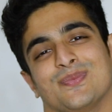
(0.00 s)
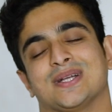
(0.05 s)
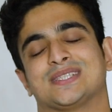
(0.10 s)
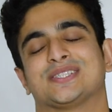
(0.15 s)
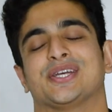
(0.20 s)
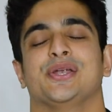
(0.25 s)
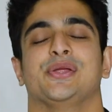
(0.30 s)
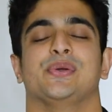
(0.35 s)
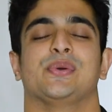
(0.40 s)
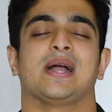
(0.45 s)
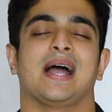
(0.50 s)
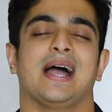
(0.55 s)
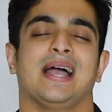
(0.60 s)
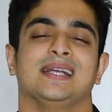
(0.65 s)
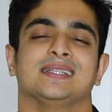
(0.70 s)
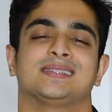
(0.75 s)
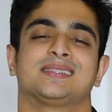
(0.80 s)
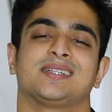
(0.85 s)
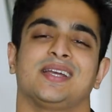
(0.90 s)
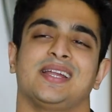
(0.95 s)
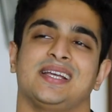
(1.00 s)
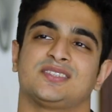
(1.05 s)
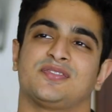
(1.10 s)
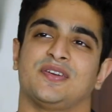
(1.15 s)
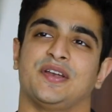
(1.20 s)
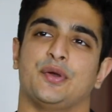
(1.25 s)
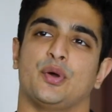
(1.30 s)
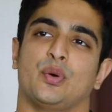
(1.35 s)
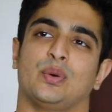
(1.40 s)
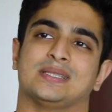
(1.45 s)
What's good, you guys? Today's
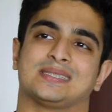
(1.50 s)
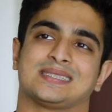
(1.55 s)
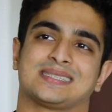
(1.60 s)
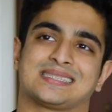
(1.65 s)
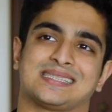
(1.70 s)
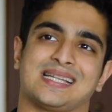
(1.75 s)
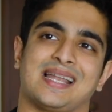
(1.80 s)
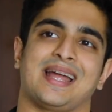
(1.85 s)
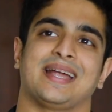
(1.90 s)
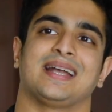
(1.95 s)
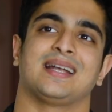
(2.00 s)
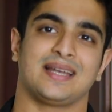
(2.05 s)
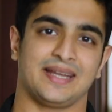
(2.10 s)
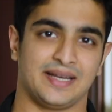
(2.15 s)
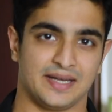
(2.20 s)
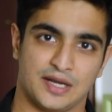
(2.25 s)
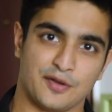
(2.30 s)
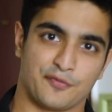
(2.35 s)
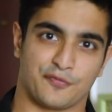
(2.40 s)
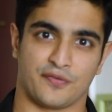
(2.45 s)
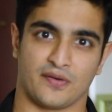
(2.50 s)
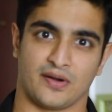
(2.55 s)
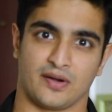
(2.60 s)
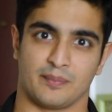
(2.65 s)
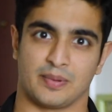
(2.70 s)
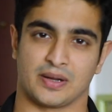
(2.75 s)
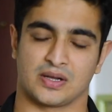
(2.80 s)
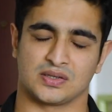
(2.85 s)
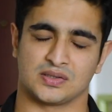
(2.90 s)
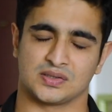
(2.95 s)
video is slightly
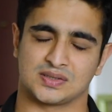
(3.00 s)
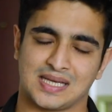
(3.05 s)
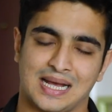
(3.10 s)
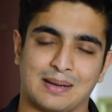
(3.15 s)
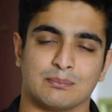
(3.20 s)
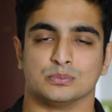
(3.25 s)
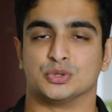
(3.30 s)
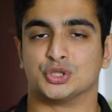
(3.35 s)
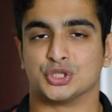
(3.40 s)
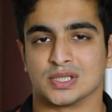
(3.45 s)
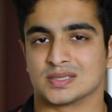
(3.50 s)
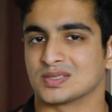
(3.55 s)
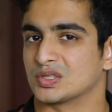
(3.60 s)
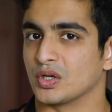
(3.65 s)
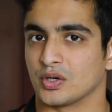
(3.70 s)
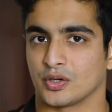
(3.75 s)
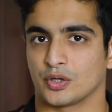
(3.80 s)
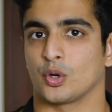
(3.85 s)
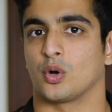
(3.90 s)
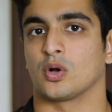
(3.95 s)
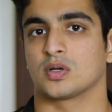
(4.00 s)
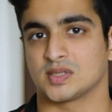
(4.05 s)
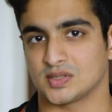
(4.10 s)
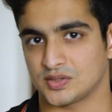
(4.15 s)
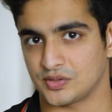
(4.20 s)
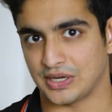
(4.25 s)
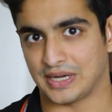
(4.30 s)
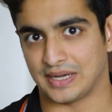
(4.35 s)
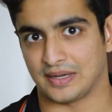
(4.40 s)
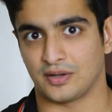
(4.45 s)
different because I'm just gonna talk
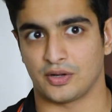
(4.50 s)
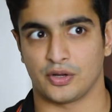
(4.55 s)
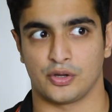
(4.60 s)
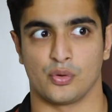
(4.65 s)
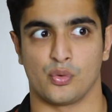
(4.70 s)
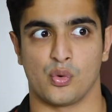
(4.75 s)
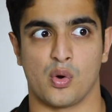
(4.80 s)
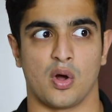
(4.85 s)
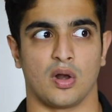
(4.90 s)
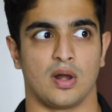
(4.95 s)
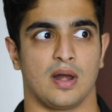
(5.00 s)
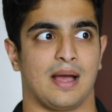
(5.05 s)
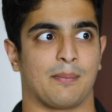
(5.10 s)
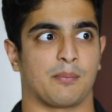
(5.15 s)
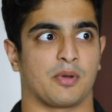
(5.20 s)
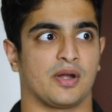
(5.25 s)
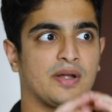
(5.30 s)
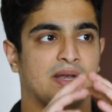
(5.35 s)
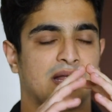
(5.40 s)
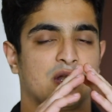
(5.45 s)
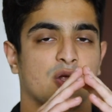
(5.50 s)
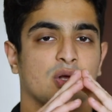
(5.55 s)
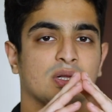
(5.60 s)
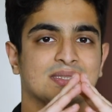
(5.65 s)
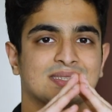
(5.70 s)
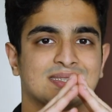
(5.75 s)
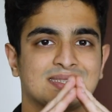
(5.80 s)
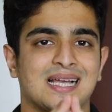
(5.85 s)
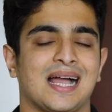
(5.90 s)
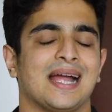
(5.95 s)
straight to you all. I'm gonna tell you
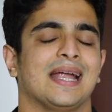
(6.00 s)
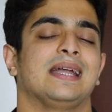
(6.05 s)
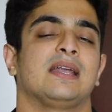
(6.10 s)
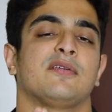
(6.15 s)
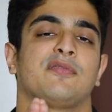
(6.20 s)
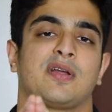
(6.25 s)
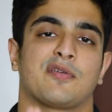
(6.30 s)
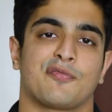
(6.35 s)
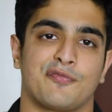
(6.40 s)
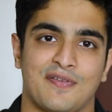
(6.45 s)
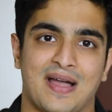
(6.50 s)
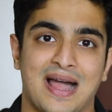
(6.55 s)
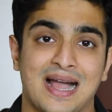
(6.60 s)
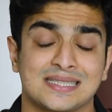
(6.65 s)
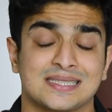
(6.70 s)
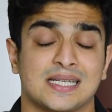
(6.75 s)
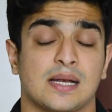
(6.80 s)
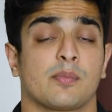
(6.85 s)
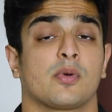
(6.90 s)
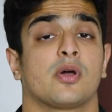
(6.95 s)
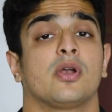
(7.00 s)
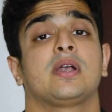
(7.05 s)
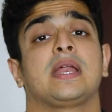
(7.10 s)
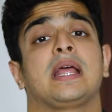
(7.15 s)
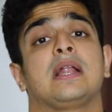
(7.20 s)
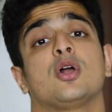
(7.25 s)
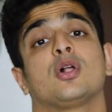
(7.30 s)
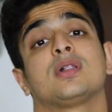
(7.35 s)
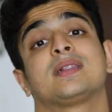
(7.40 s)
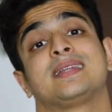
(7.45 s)
all scientific facts and I'm gonna
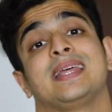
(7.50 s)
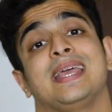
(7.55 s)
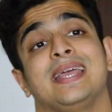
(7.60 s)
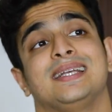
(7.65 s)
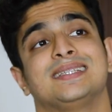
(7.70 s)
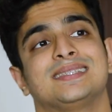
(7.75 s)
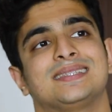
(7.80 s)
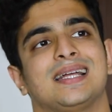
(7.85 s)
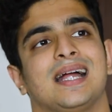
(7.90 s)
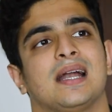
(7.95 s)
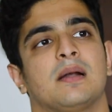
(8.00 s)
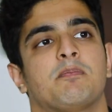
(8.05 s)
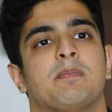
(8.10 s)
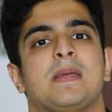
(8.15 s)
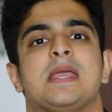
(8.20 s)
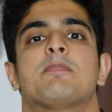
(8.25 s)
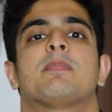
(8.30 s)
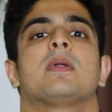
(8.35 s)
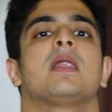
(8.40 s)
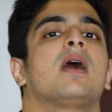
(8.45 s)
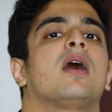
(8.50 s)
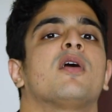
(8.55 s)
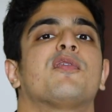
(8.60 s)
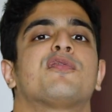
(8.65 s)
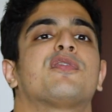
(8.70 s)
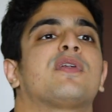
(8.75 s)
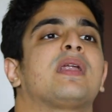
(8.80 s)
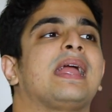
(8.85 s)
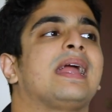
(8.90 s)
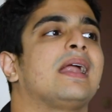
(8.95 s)
tell you all things that people are
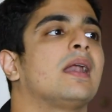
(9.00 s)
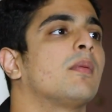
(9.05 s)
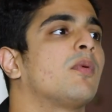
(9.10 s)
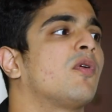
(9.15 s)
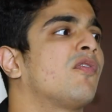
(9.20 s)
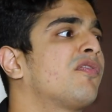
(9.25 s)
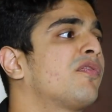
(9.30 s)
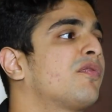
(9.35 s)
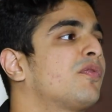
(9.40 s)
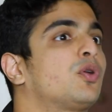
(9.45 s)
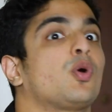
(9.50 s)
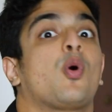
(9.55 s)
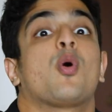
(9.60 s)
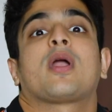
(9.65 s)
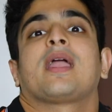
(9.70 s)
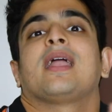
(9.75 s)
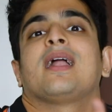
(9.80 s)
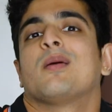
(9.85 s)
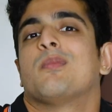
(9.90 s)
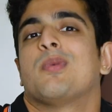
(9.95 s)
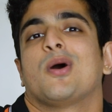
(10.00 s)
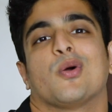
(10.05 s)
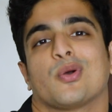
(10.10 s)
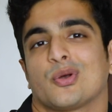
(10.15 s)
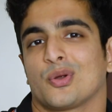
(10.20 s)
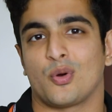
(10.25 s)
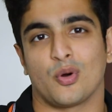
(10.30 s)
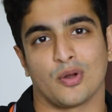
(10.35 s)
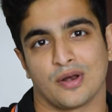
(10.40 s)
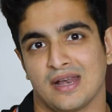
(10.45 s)
afraid of talking
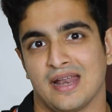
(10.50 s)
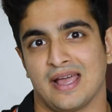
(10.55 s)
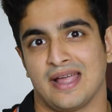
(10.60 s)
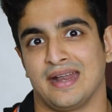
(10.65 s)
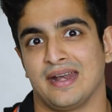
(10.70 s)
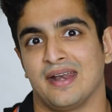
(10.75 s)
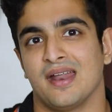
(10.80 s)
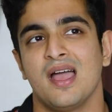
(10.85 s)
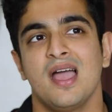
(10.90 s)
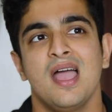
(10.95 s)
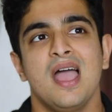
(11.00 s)
about online.